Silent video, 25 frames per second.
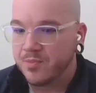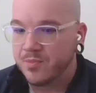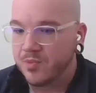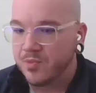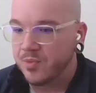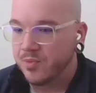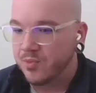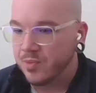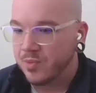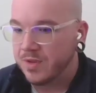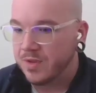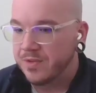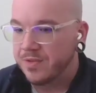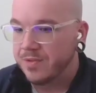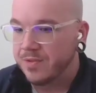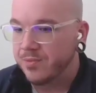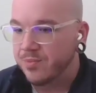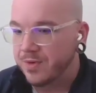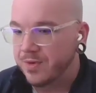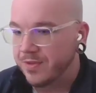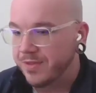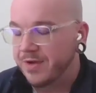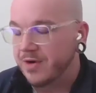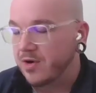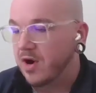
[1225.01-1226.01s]
with
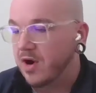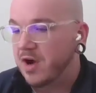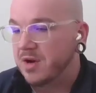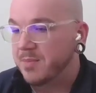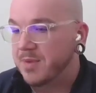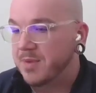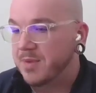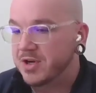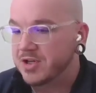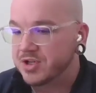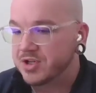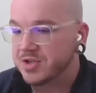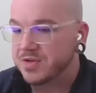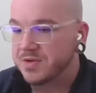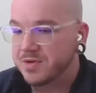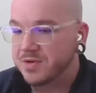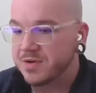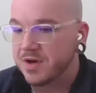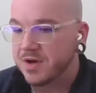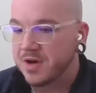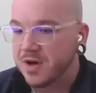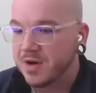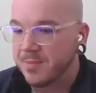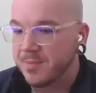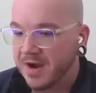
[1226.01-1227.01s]
with their automation
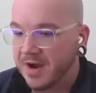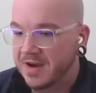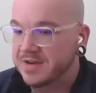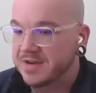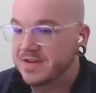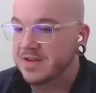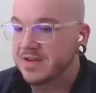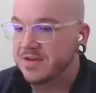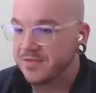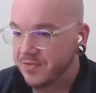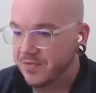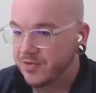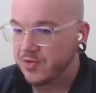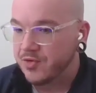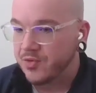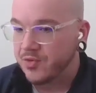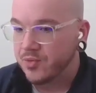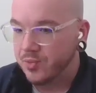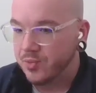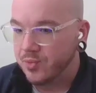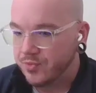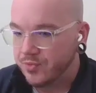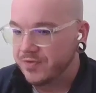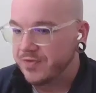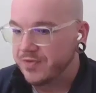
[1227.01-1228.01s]
um, ideas and their
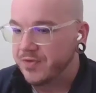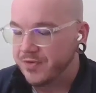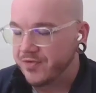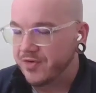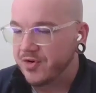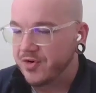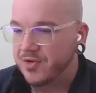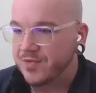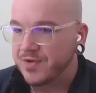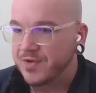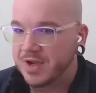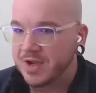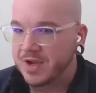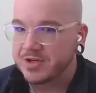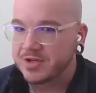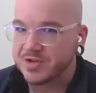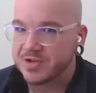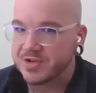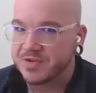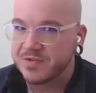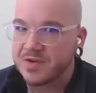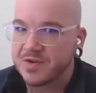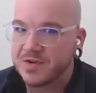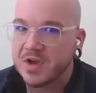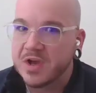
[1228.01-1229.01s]
tools and their
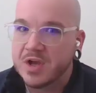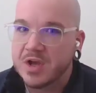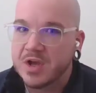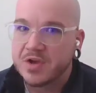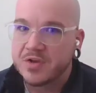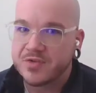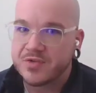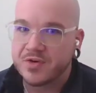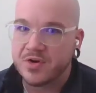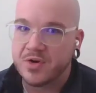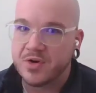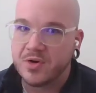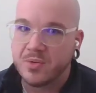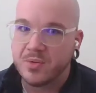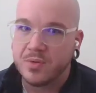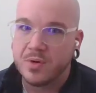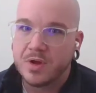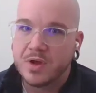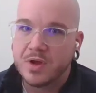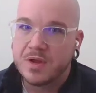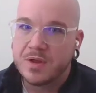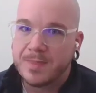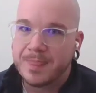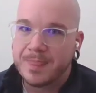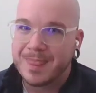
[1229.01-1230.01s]
certifications. So
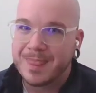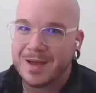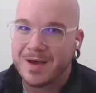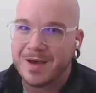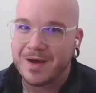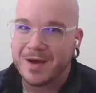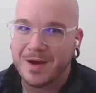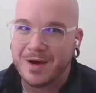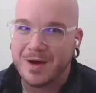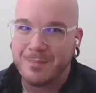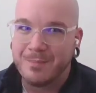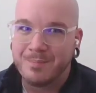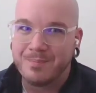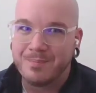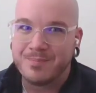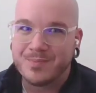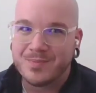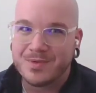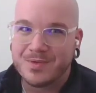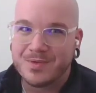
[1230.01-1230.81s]
um,